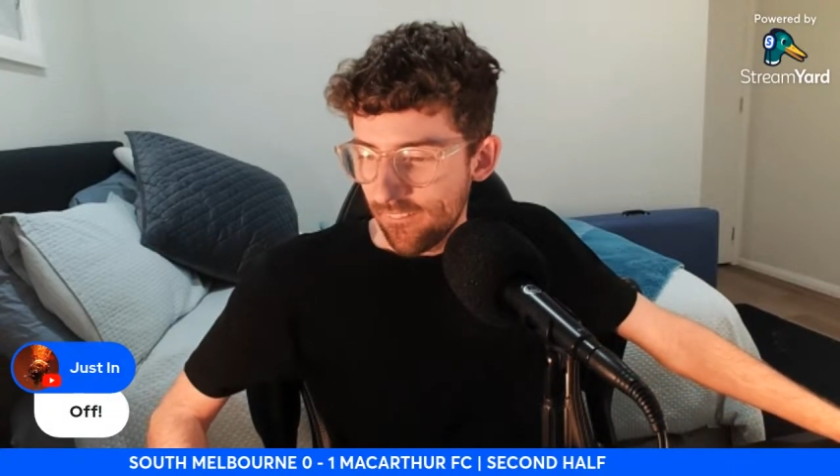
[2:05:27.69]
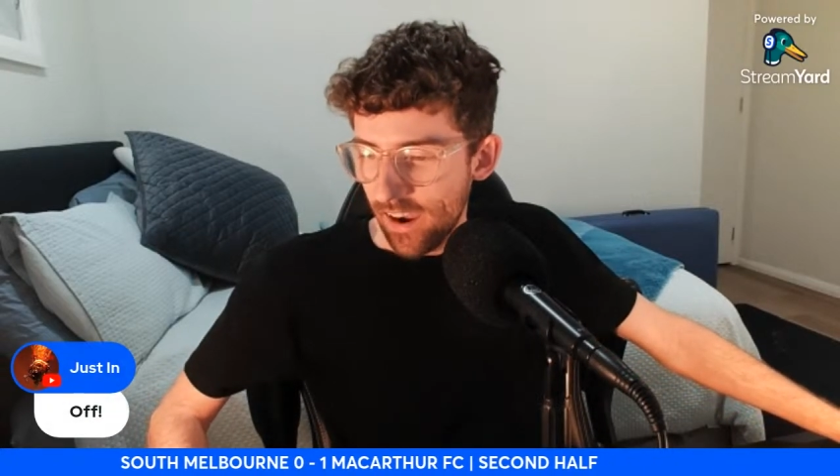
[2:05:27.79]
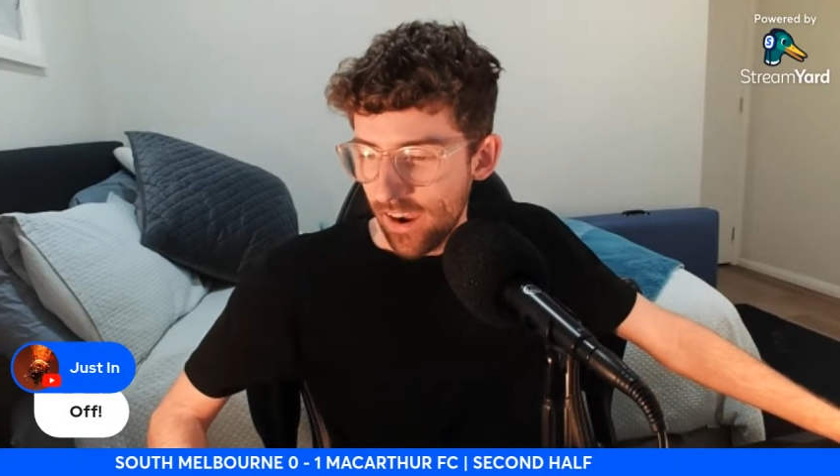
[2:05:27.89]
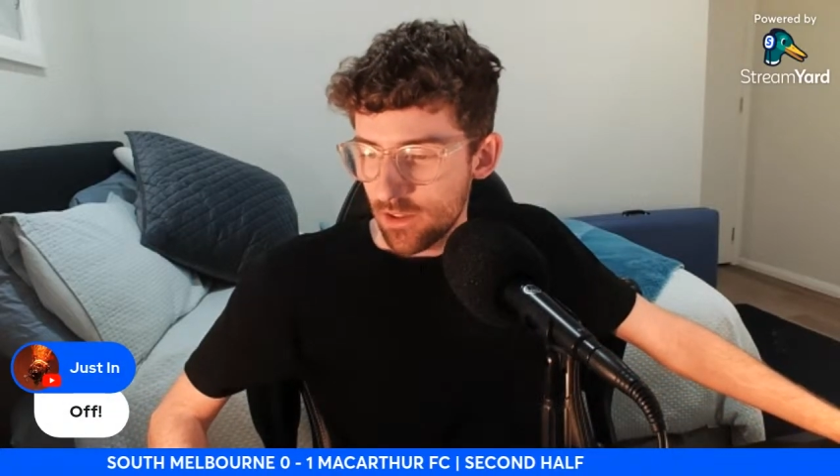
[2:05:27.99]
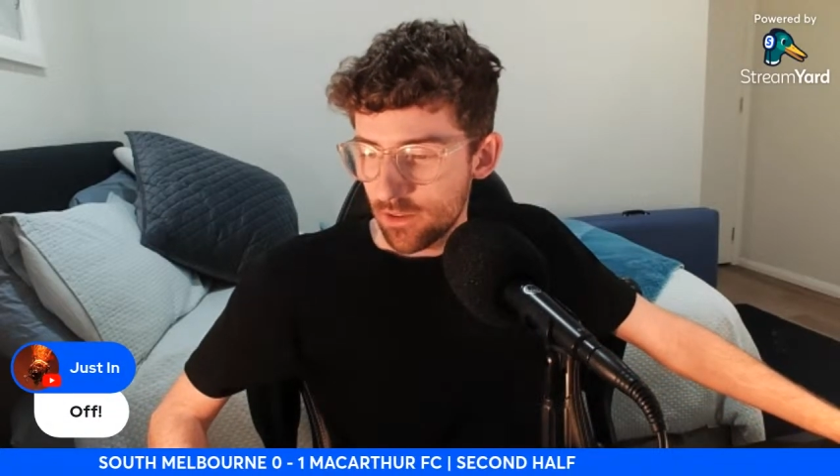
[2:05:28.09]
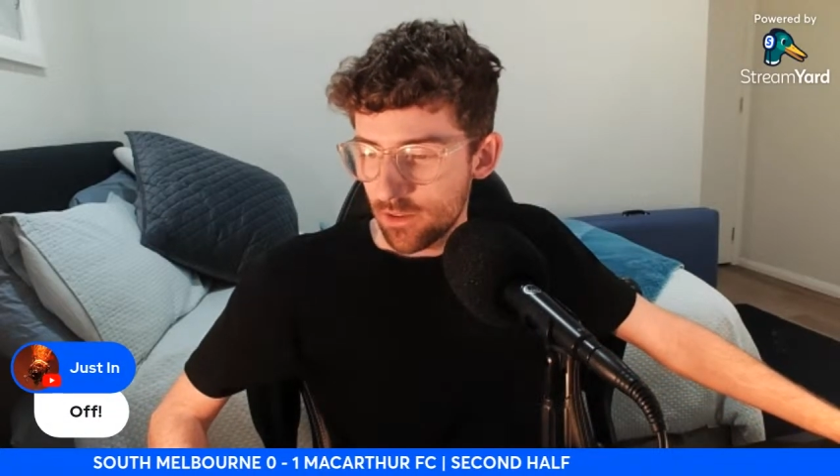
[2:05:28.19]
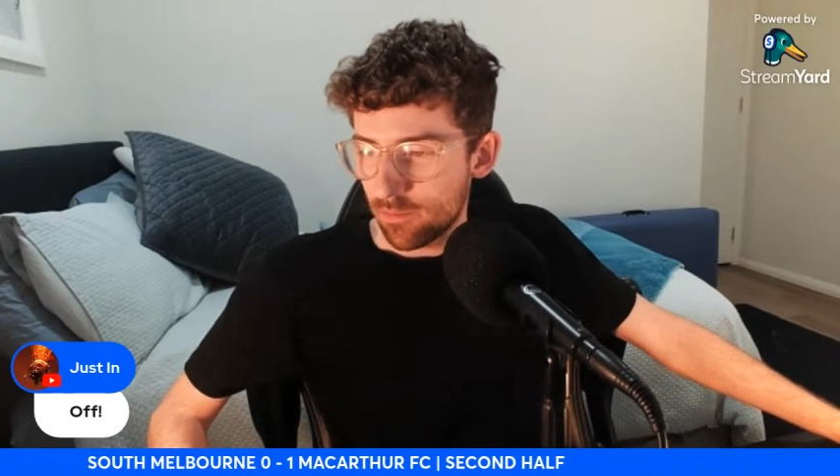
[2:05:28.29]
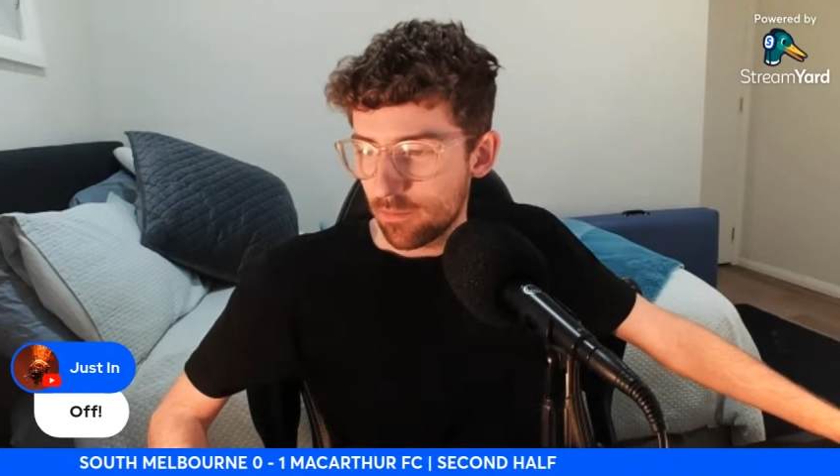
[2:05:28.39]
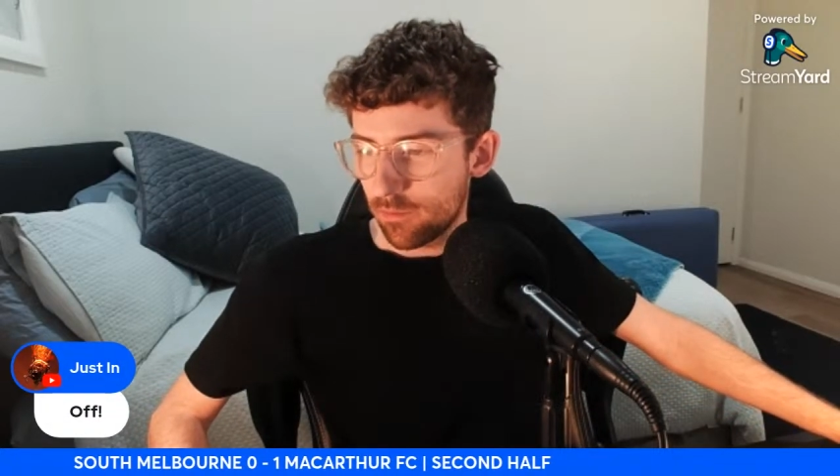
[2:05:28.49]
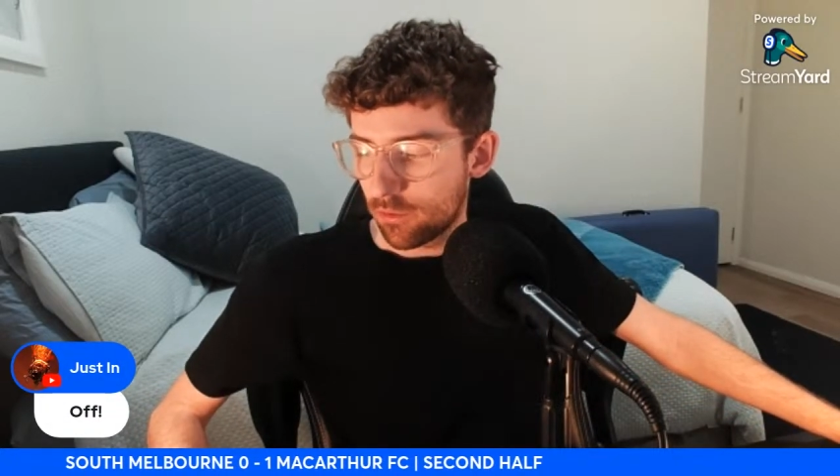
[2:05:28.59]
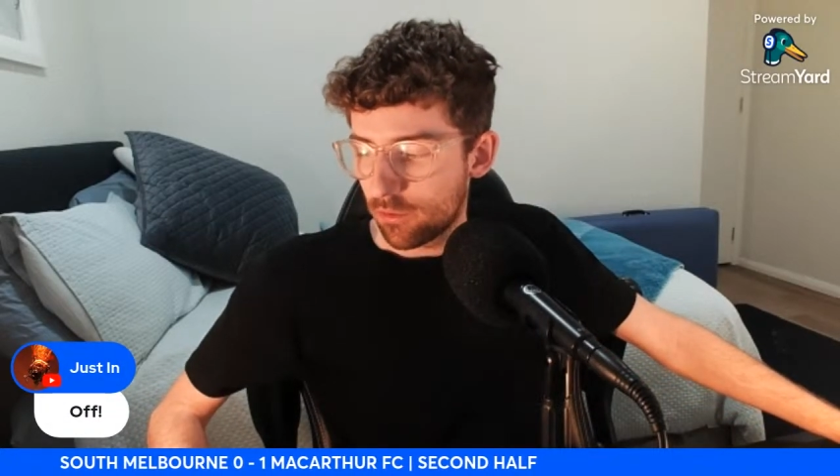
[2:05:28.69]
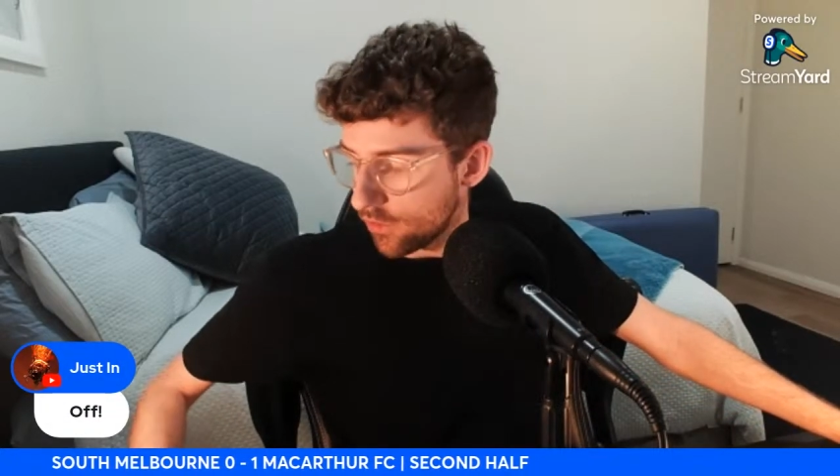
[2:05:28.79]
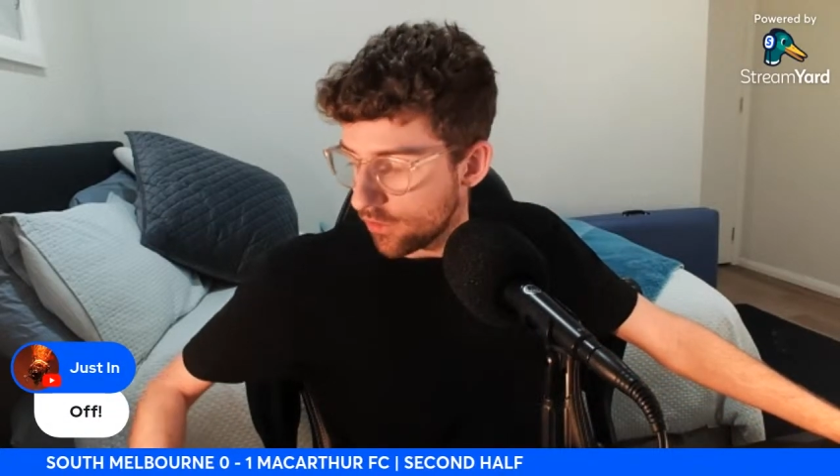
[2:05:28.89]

And the French